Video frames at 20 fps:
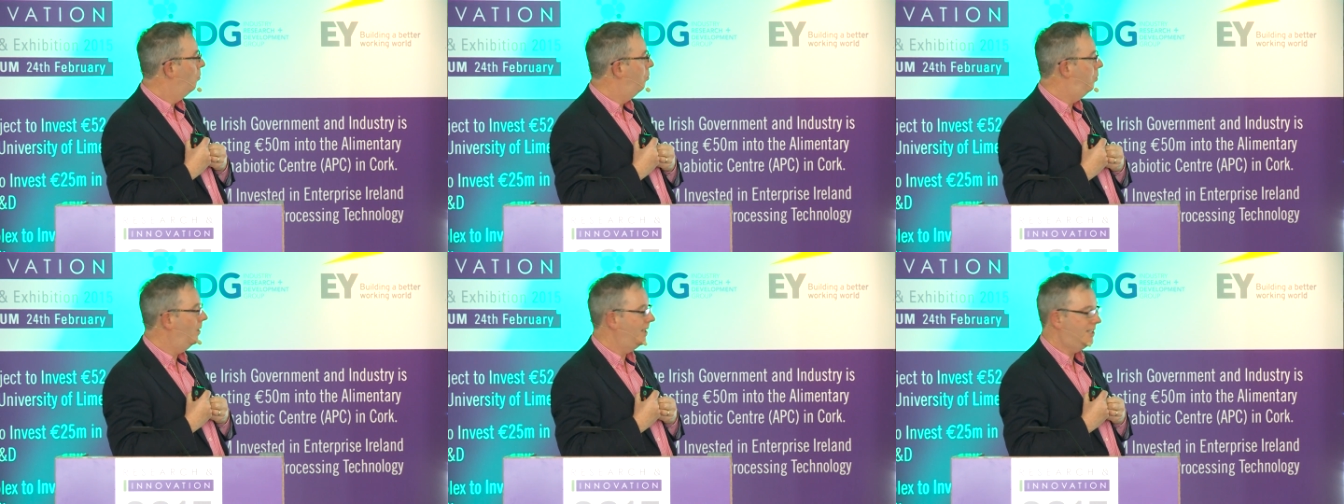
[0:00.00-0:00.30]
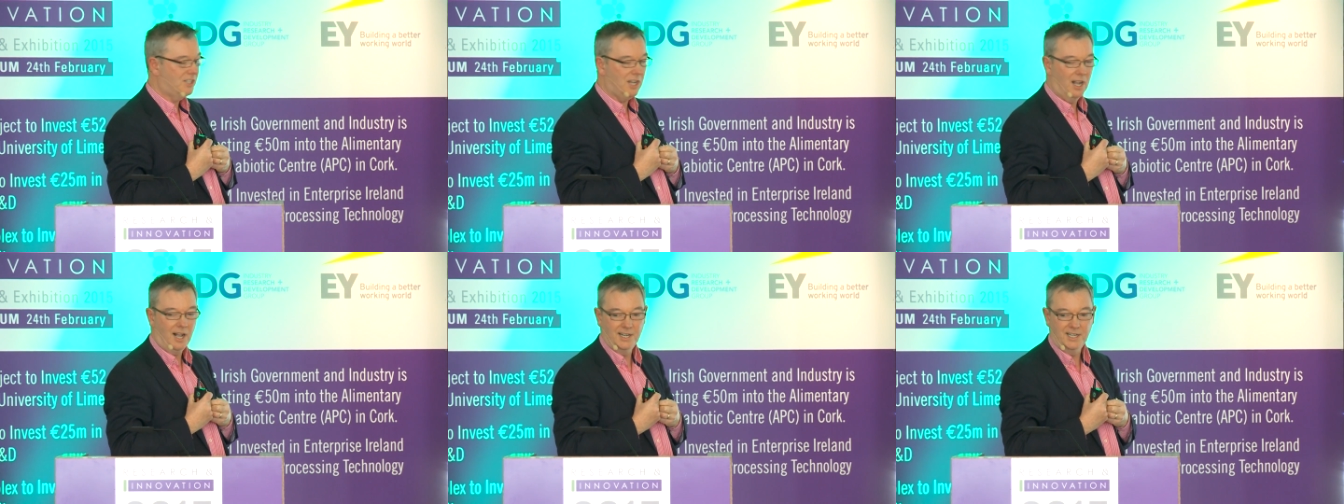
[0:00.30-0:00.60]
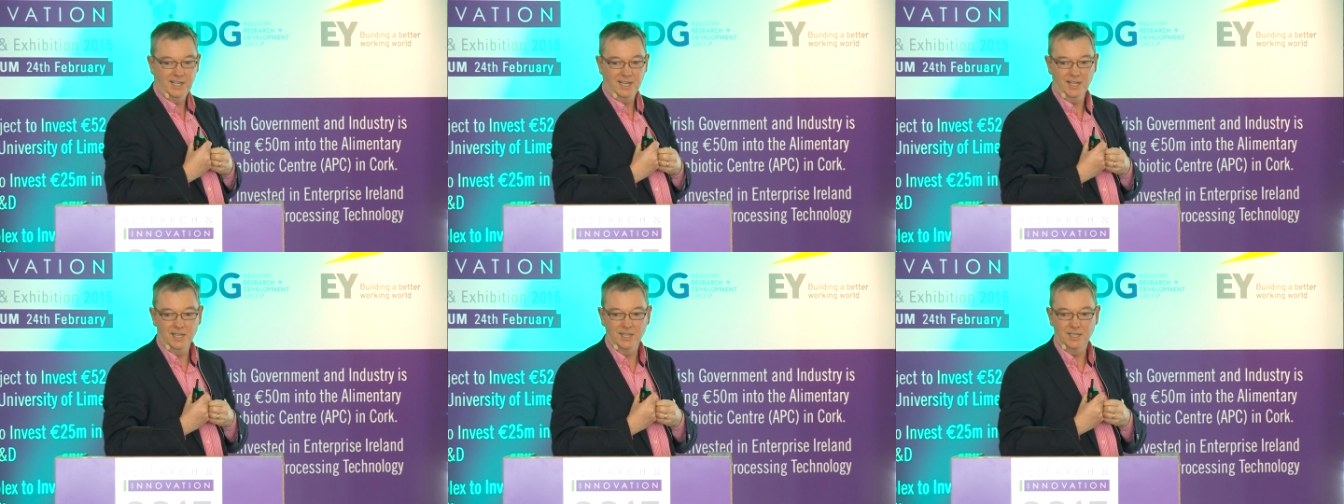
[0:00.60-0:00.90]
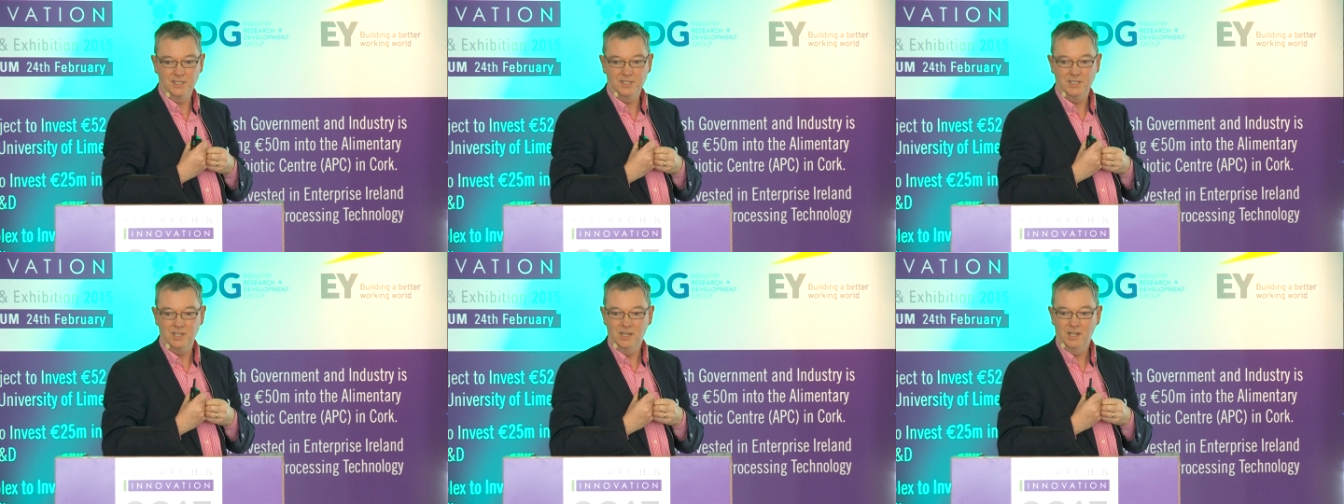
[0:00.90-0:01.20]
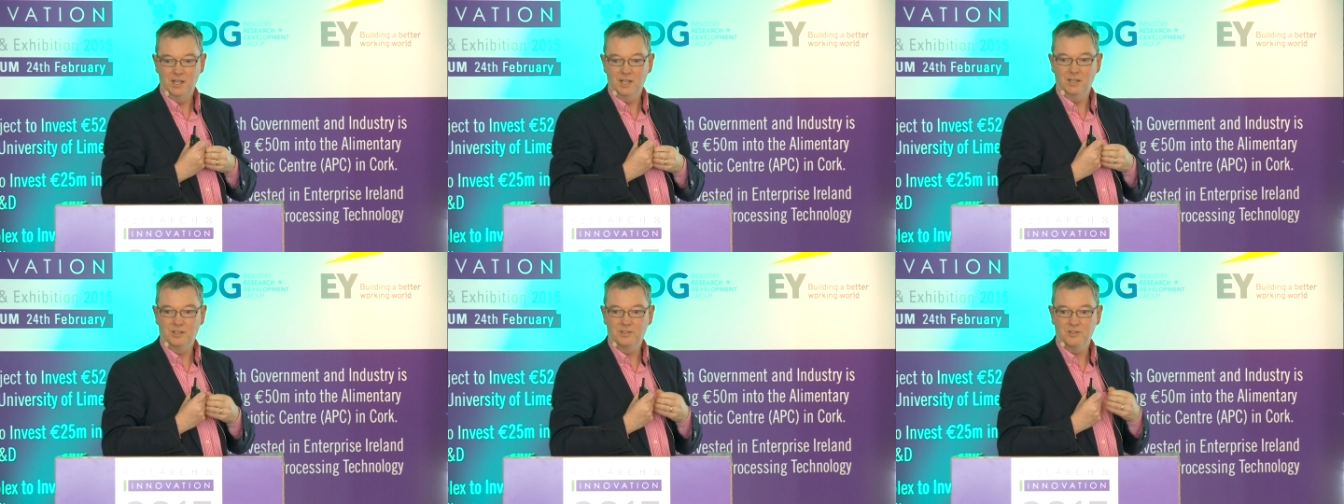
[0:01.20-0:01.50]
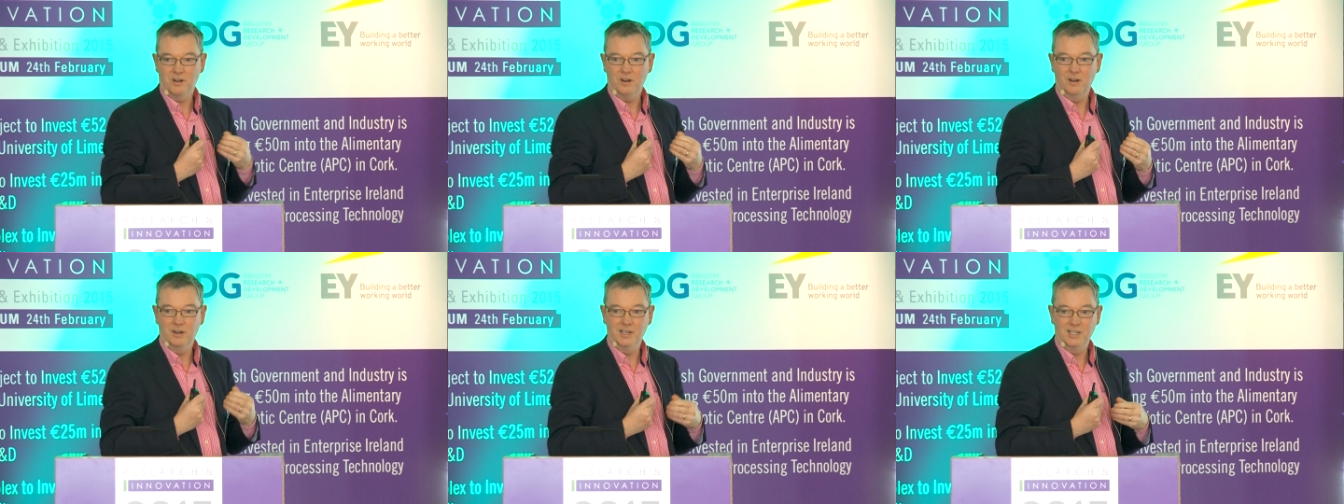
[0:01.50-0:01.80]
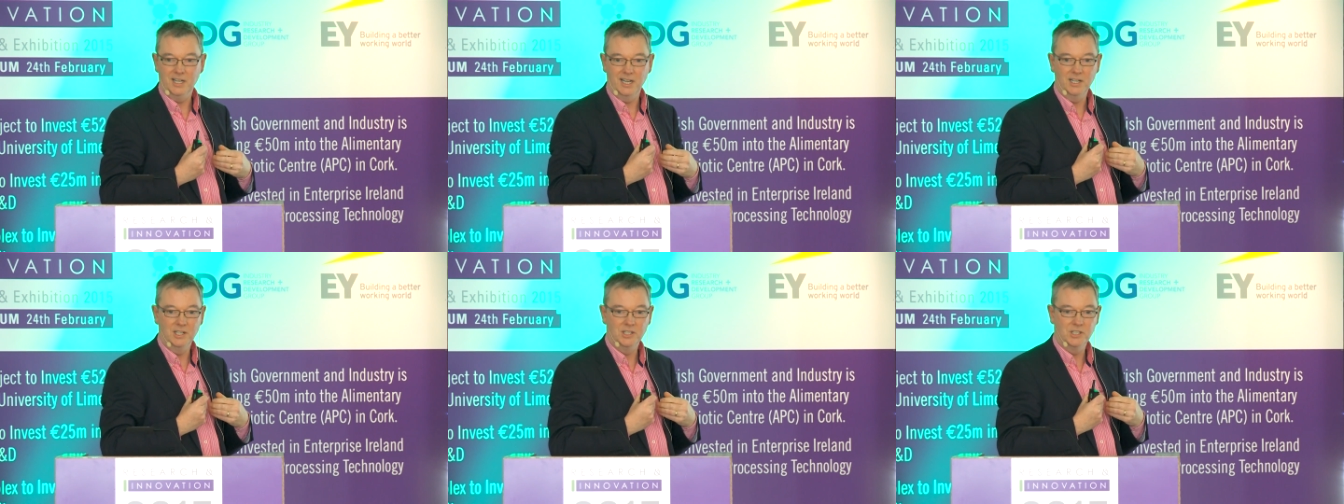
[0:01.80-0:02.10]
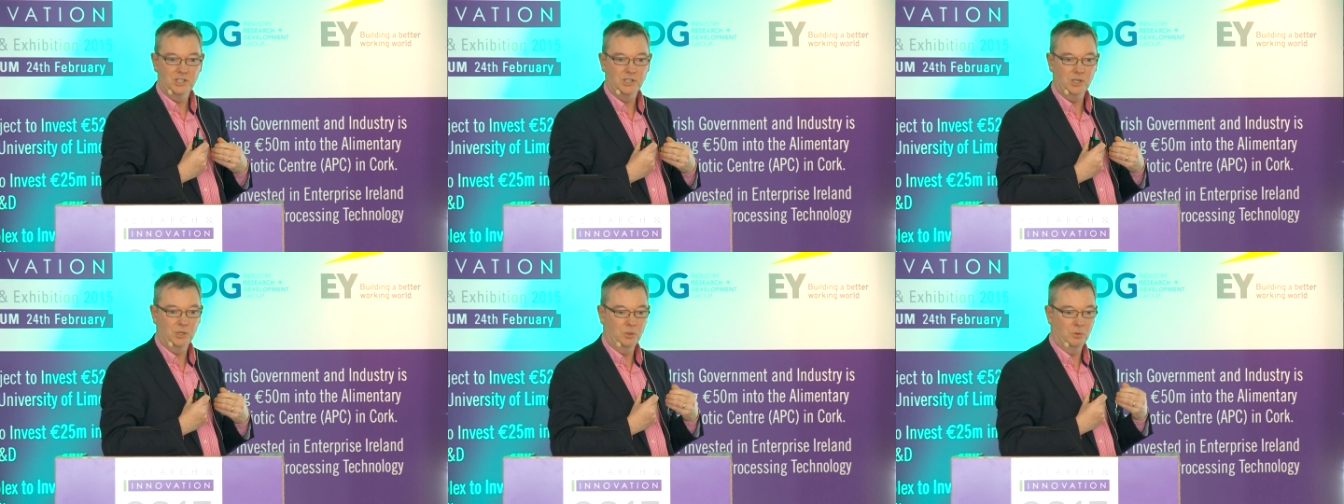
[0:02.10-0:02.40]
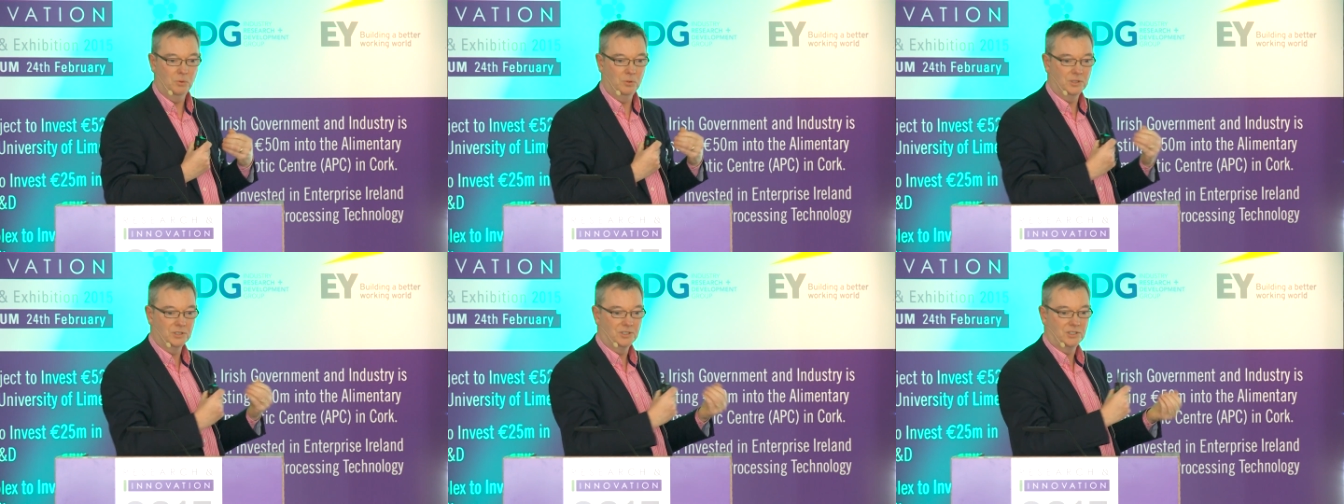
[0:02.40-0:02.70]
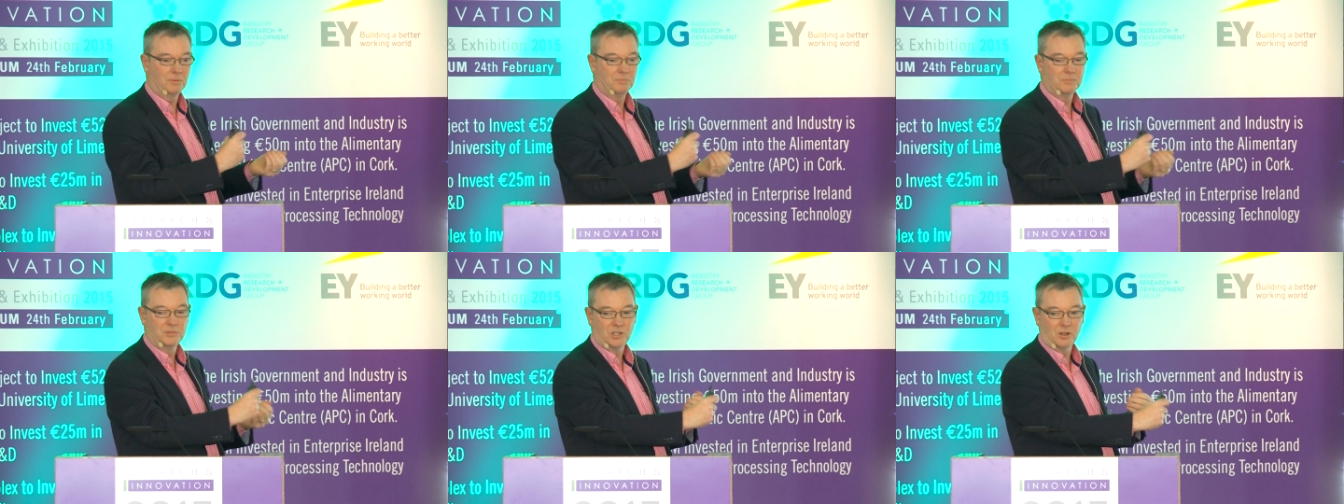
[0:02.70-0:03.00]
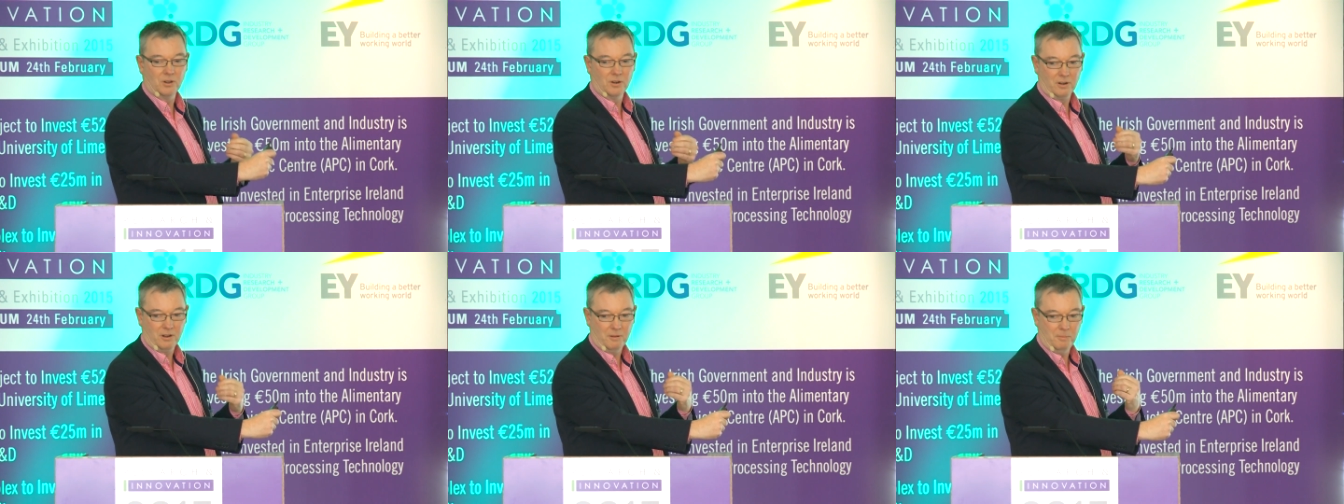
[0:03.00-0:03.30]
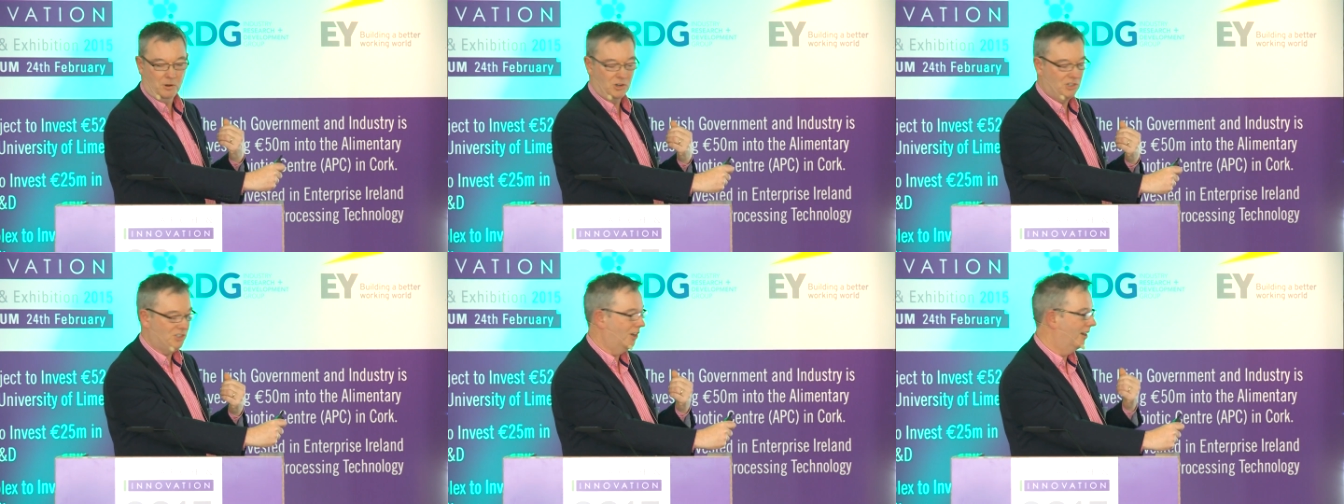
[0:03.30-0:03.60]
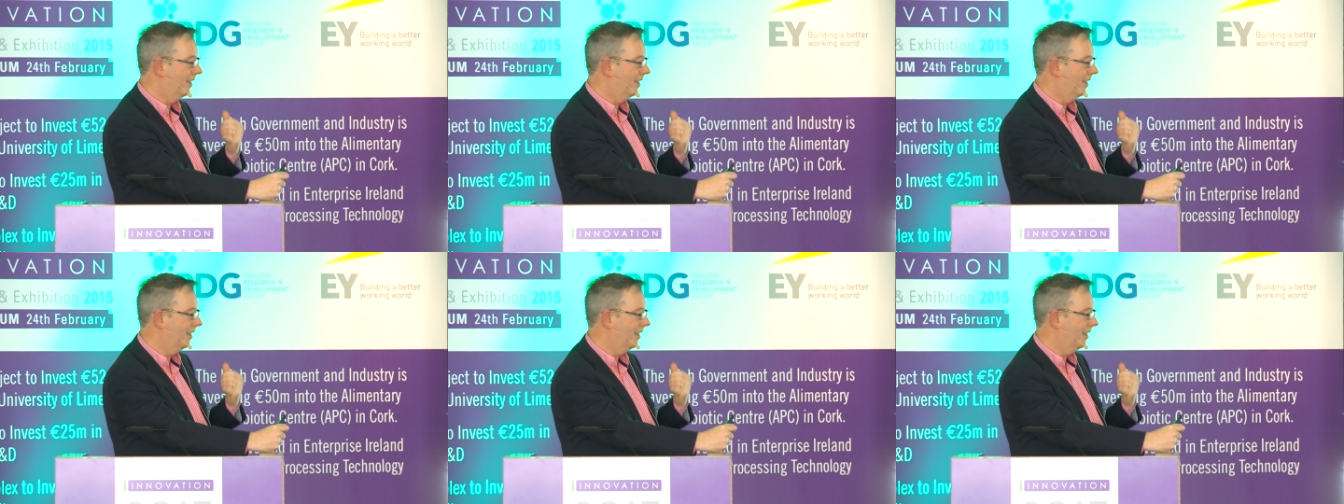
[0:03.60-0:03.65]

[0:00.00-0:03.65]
which ideas turned into some sort of commercial